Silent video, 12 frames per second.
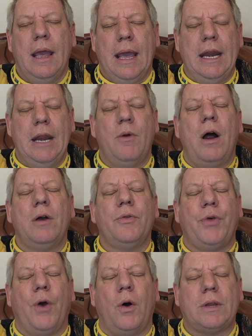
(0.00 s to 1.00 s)
any wrong
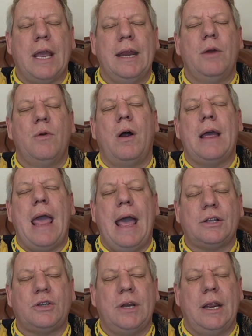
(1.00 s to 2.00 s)
thought, any wrong
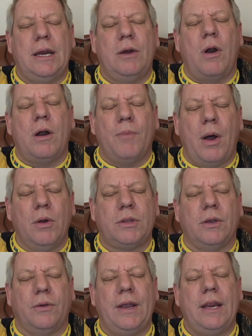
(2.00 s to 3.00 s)
action, any wrong
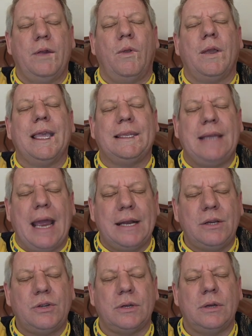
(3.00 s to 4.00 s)
motive, any wrong
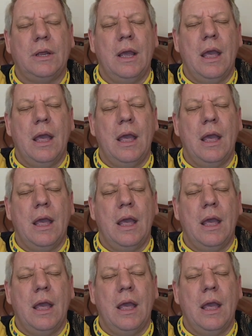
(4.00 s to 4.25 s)
intention.